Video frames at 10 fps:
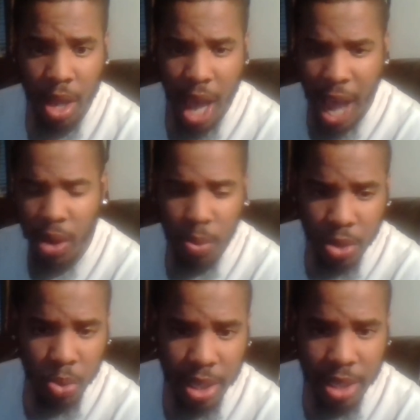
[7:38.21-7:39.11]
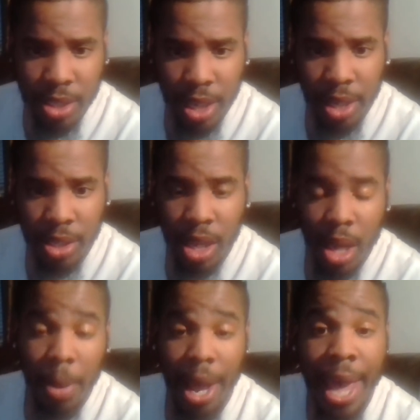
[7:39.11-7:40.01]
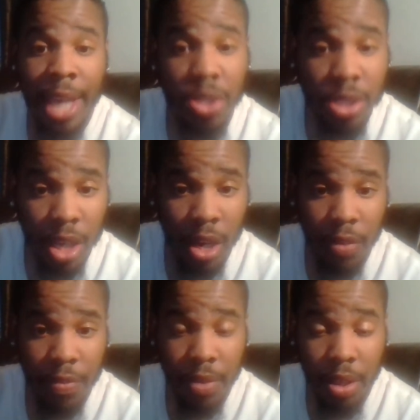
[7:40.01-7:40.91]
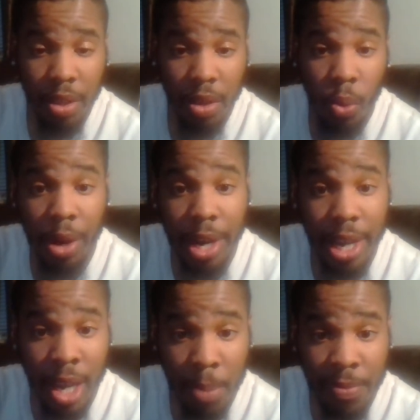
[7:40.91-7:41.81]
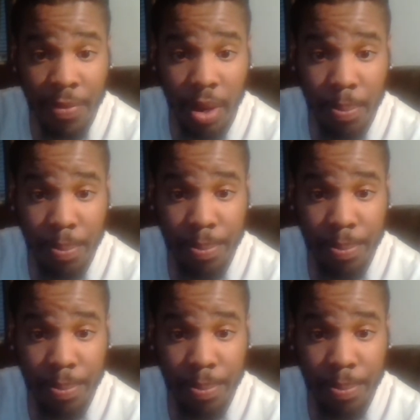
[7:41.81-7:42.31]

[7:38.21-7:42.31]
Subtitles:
I don't do these things. But ask yourself, where did it come from?